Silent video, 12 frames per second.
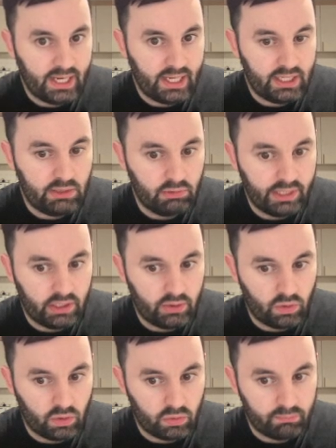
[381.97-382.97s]
highly rated
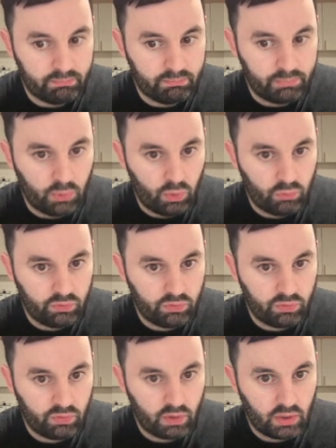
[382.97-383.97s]
on
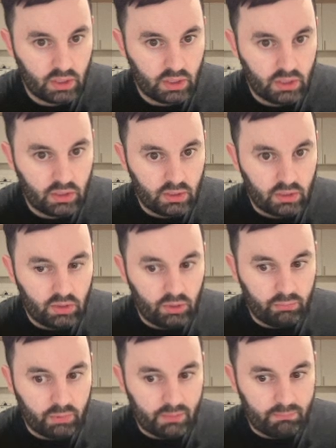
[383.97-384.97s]
both.
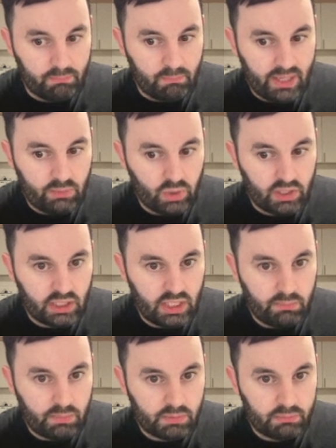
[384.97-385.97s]
But I might want to
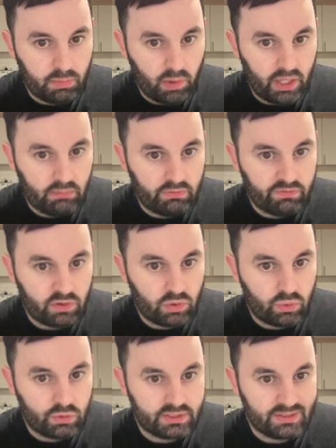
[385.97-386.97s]
keep him and play him with
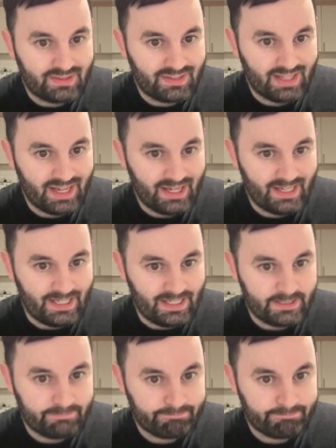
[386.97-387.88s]
Kositani.